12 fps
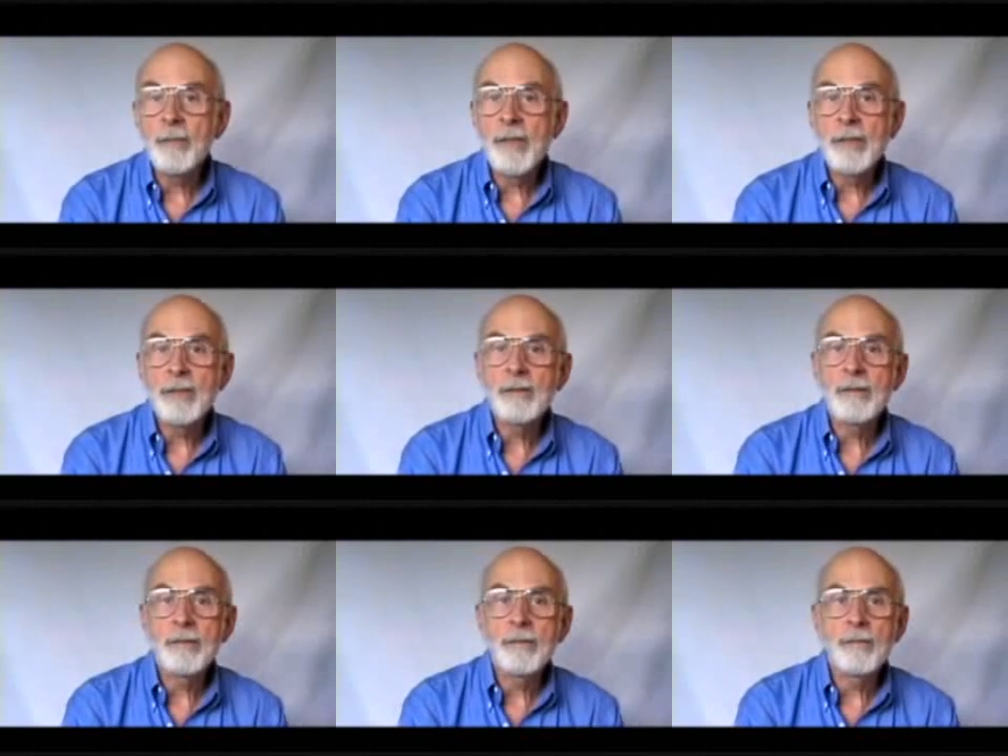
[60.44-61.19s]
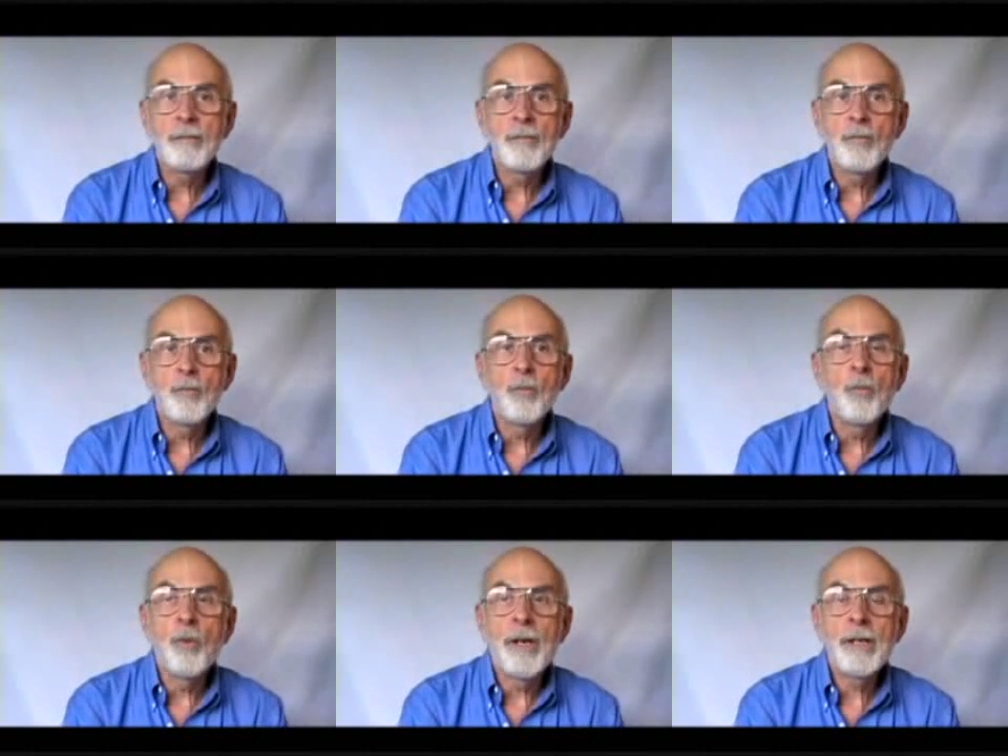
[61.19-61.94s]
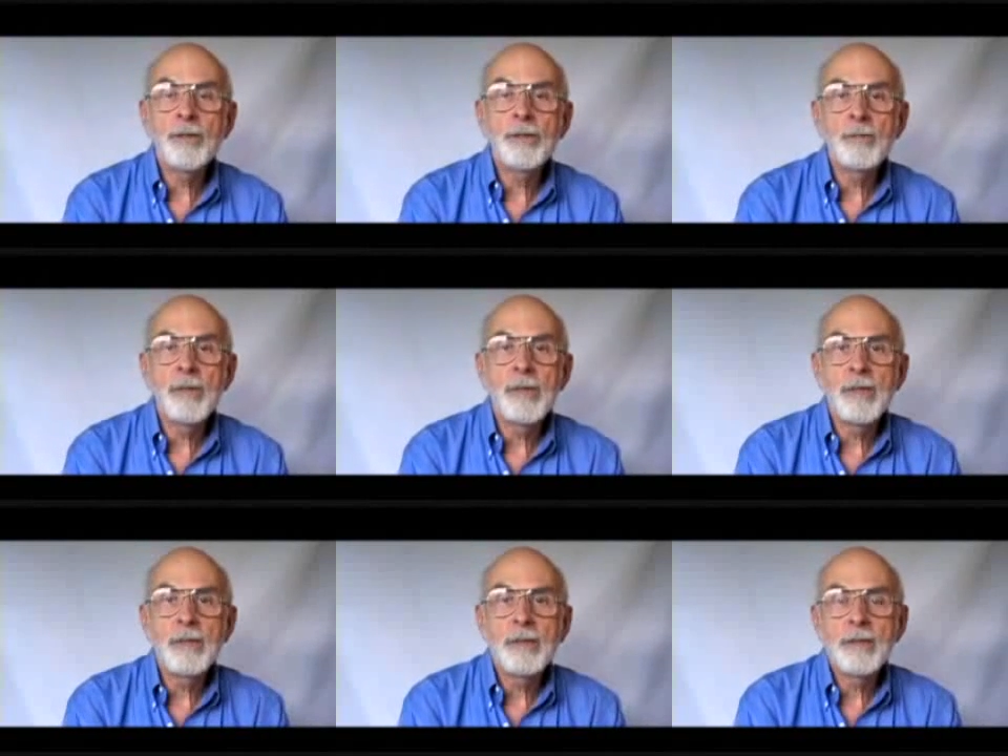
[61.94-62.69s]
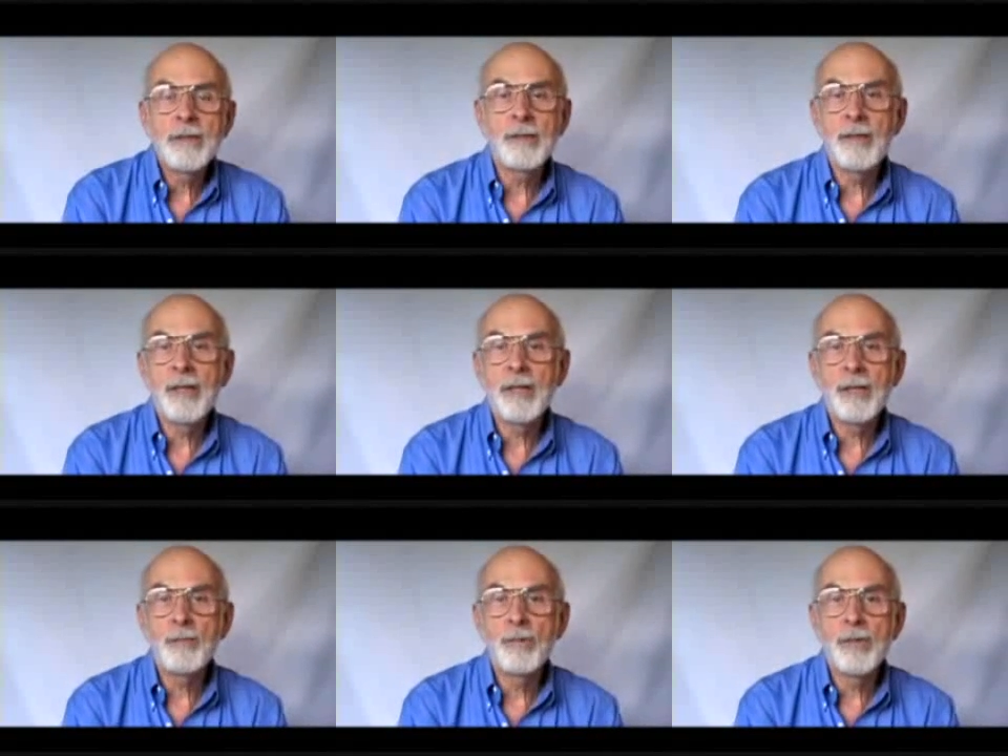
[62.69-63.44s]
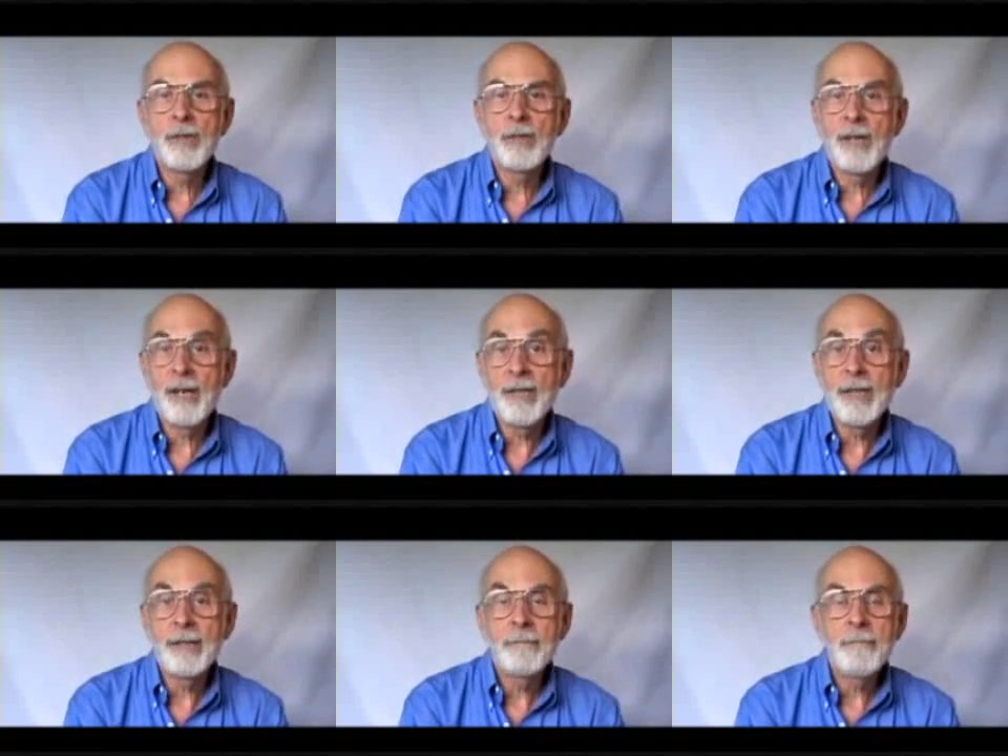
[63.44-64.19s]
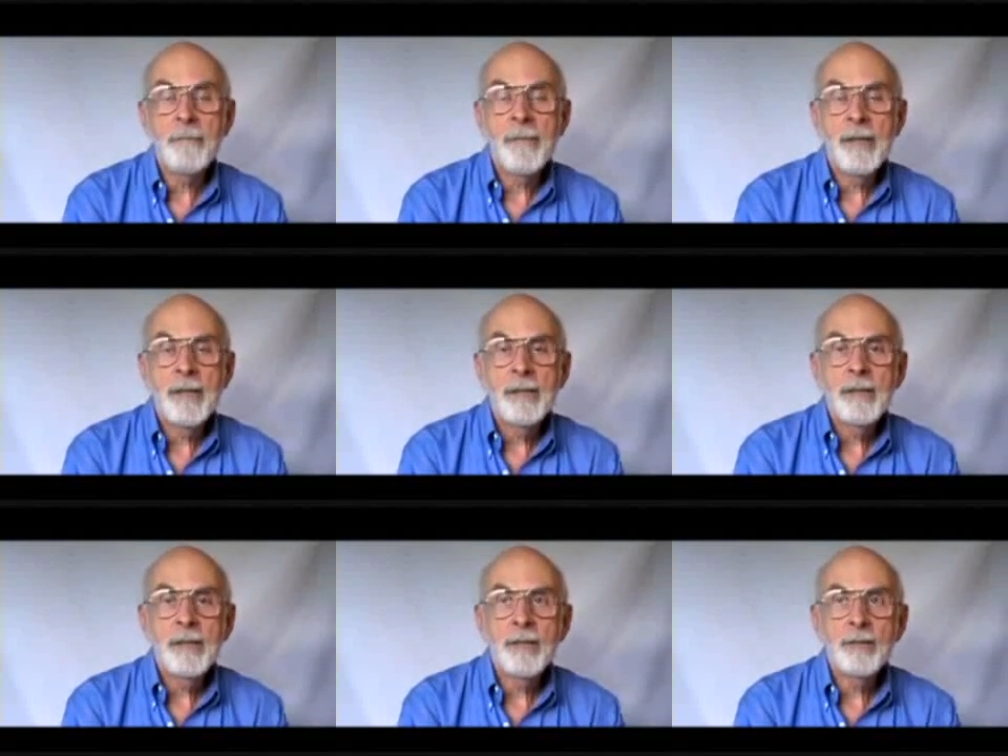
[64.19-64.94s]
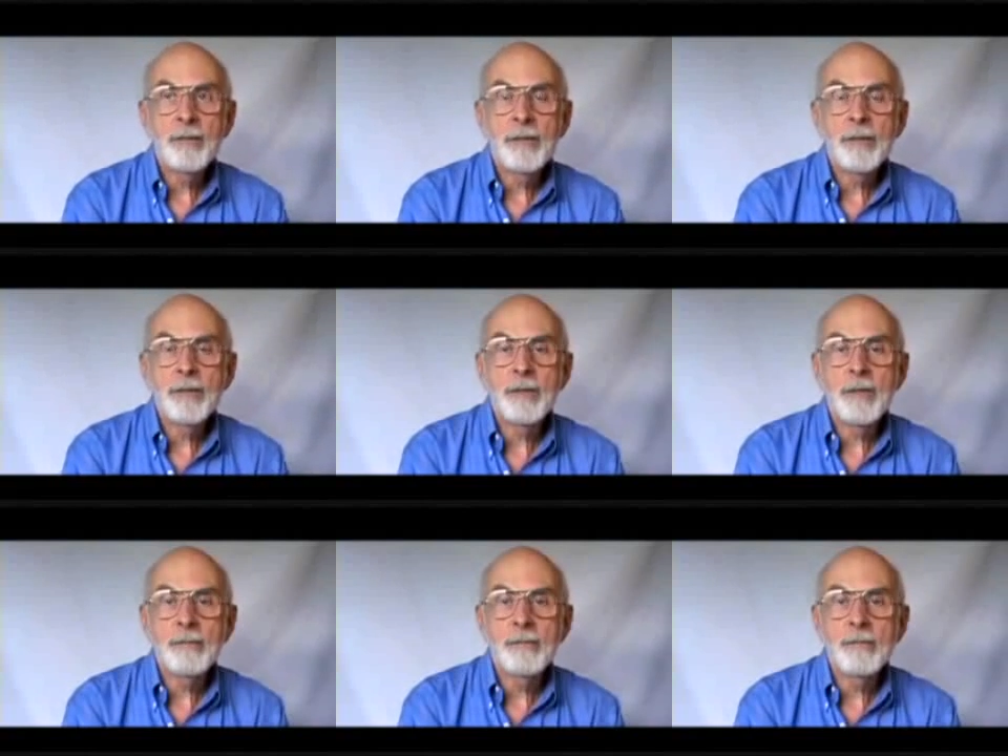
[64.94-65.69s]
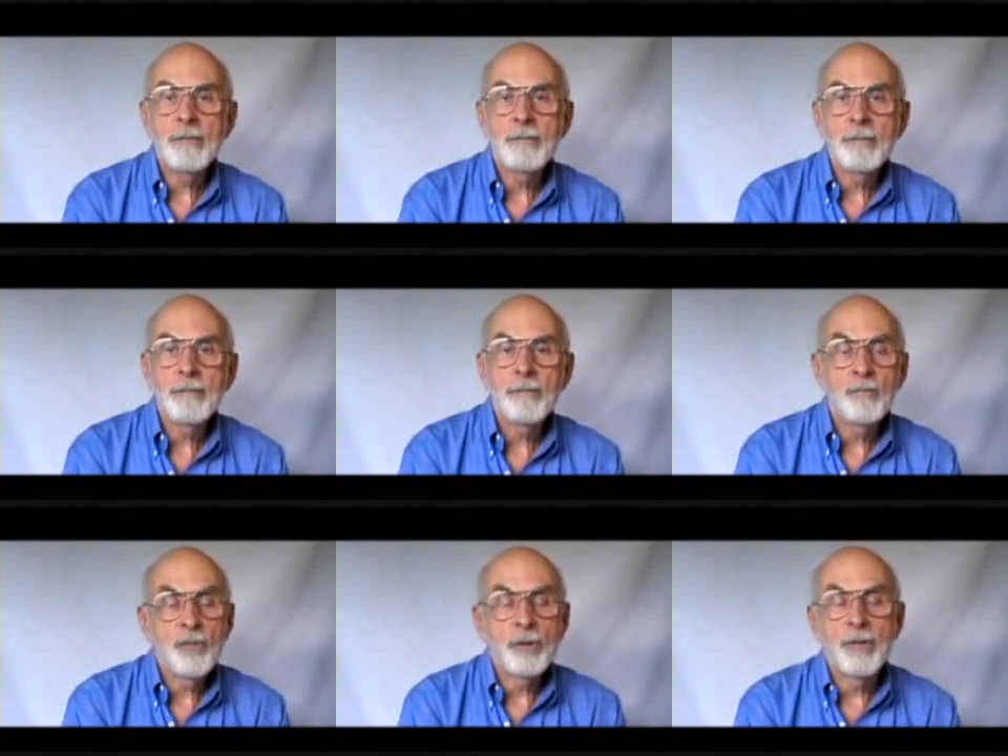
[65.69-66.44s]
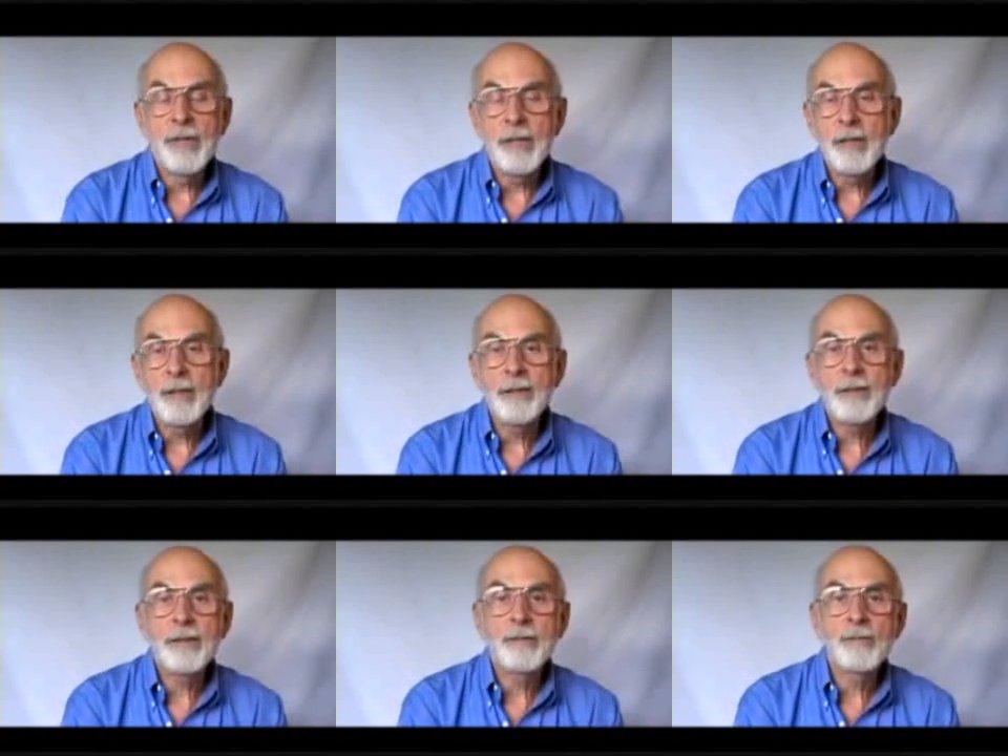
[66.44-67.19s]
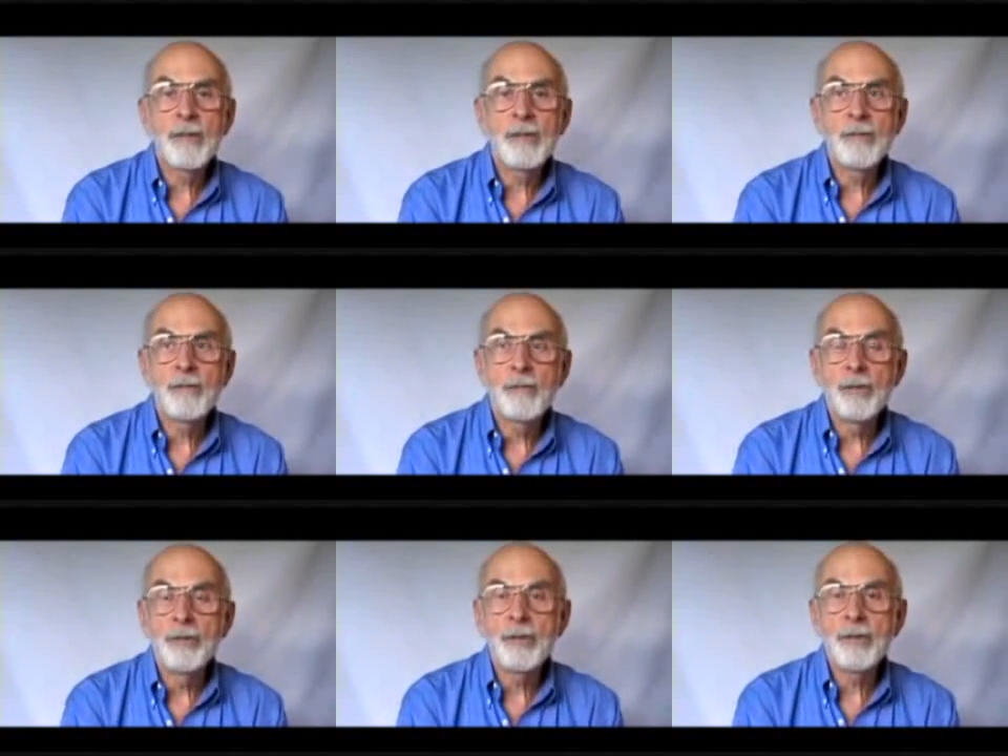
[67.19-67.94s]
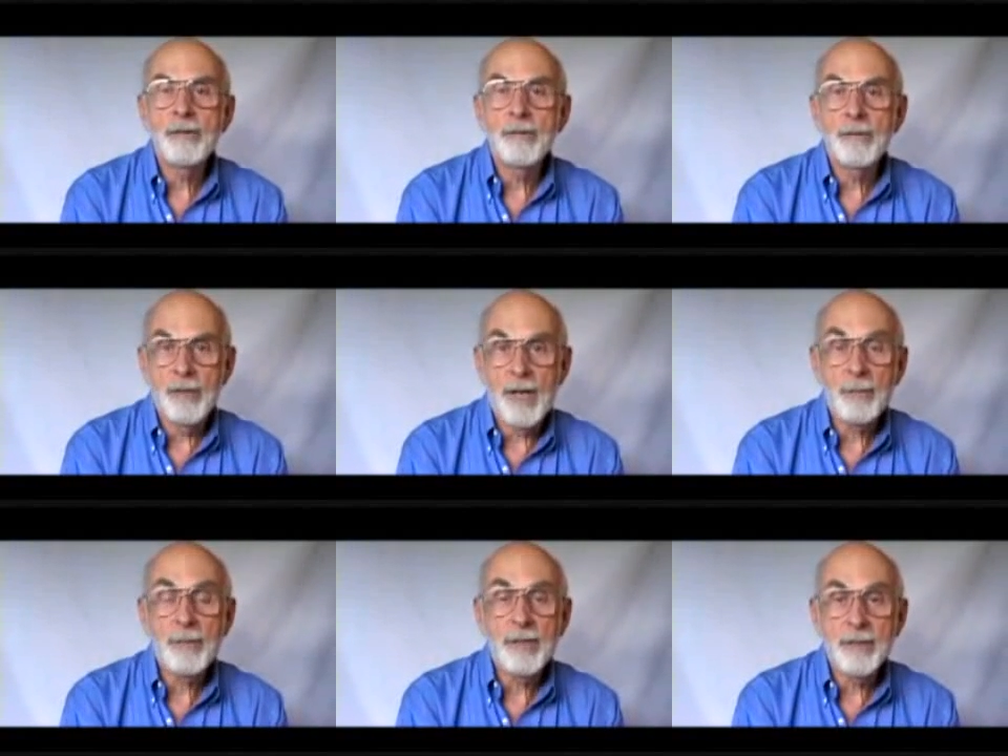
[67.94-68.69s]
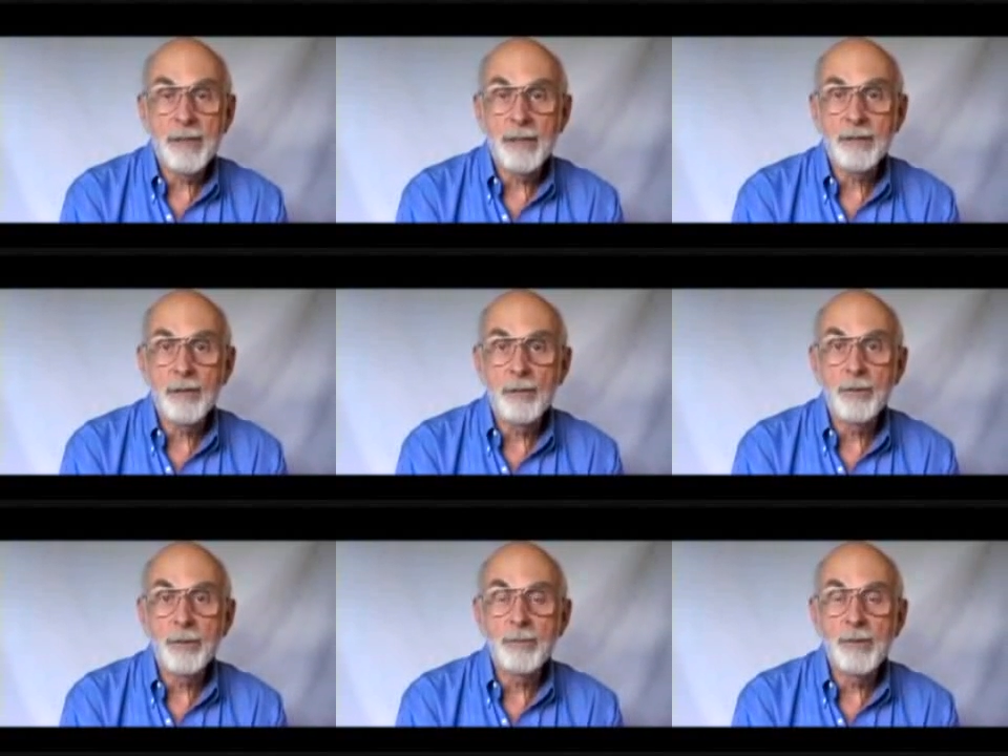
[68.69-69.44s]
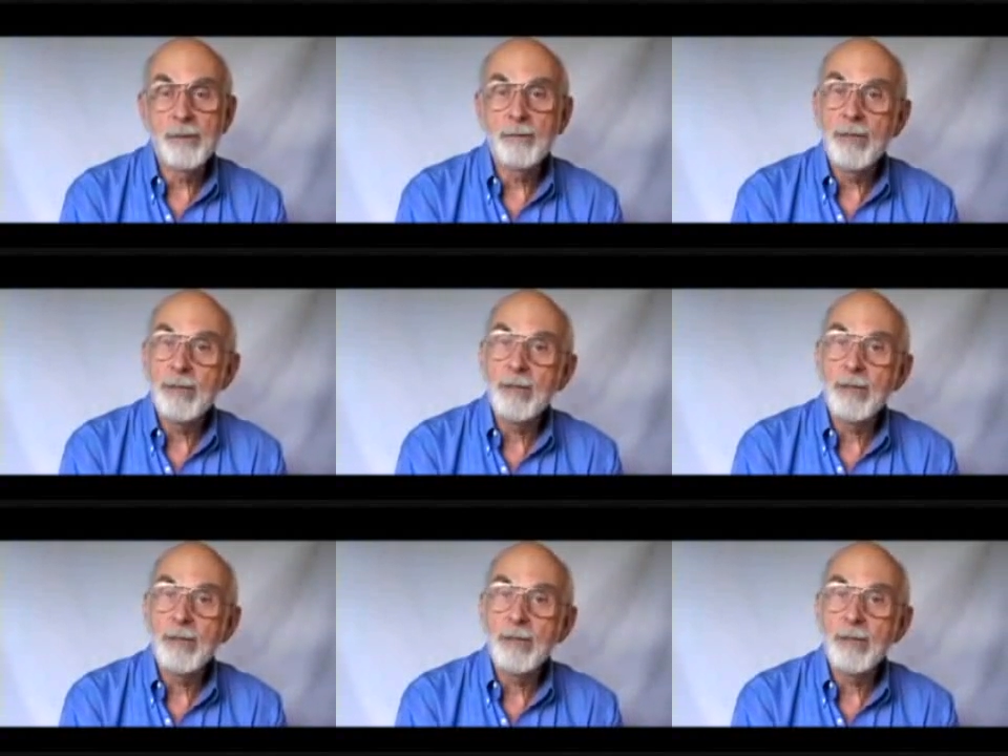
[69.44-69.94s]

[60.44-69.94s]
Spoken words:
there in space? Why should we consider anything more than gravity? And the answer is that through the years we've used optical telescopes, but